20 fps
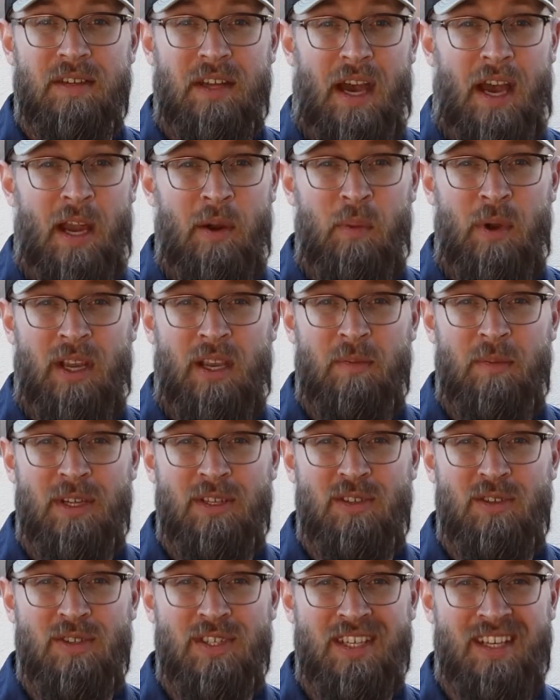Now, I
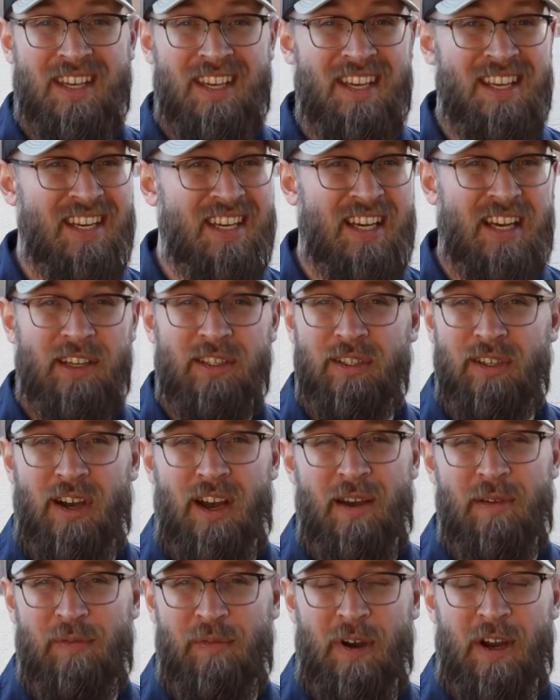recommend using any kind of
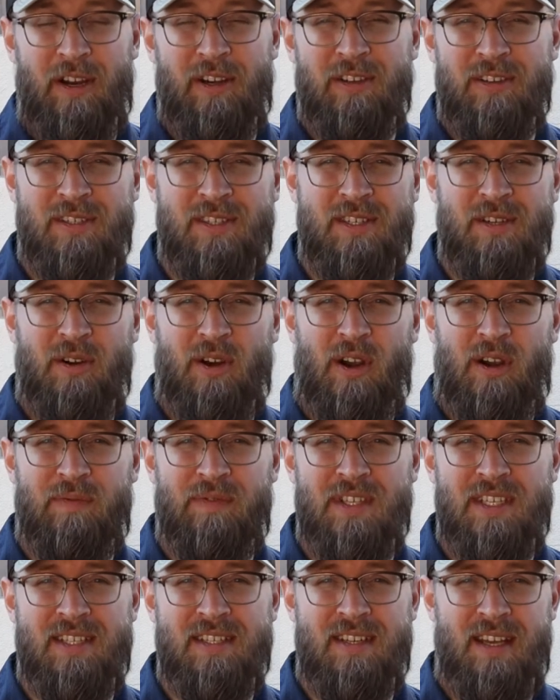live fire to sear off
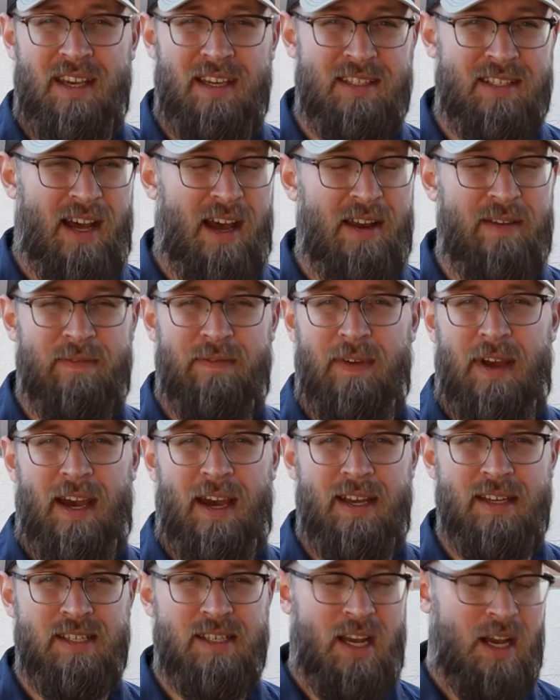these steaks hot and
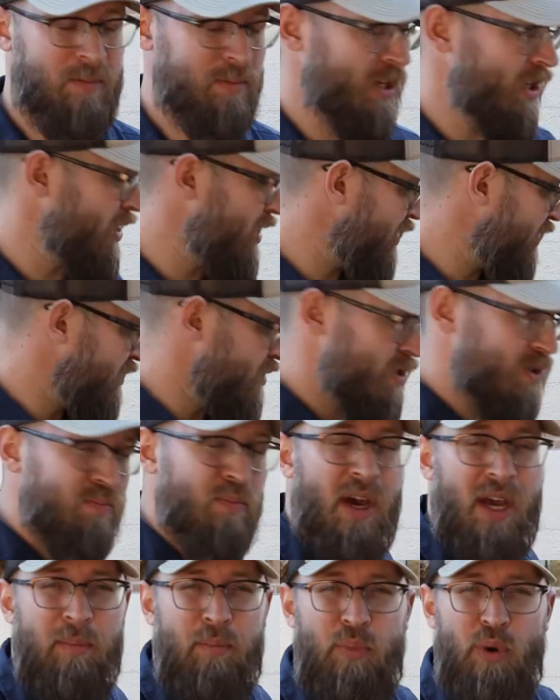fast. I'm gonna use
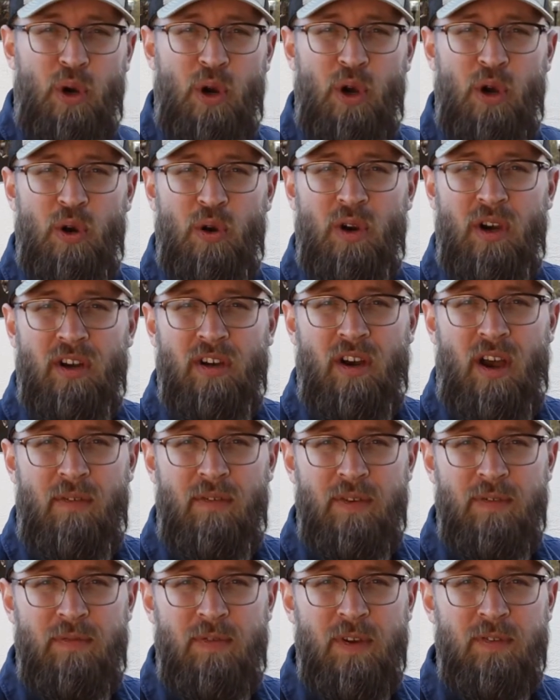my Pro
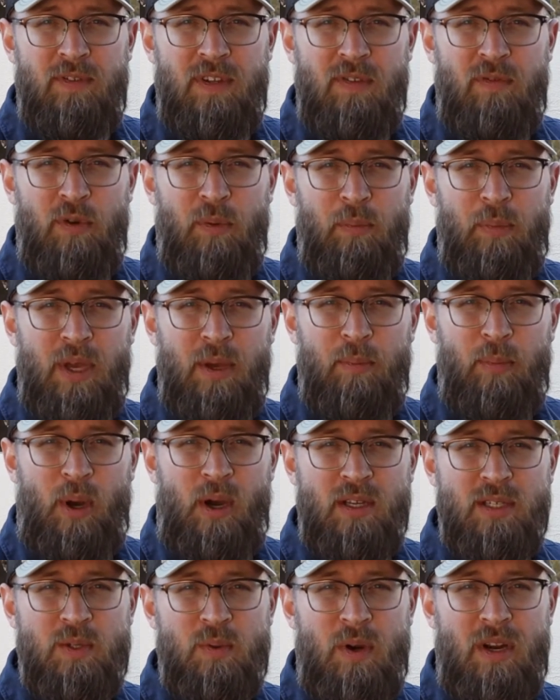1150 from
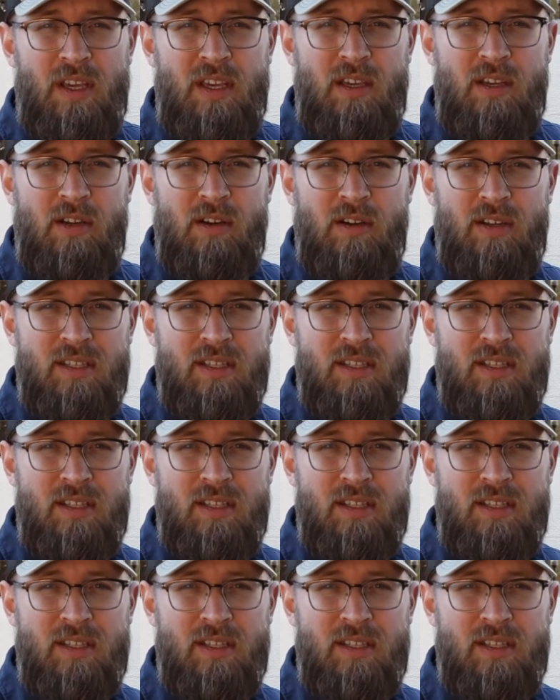PitBoss right here.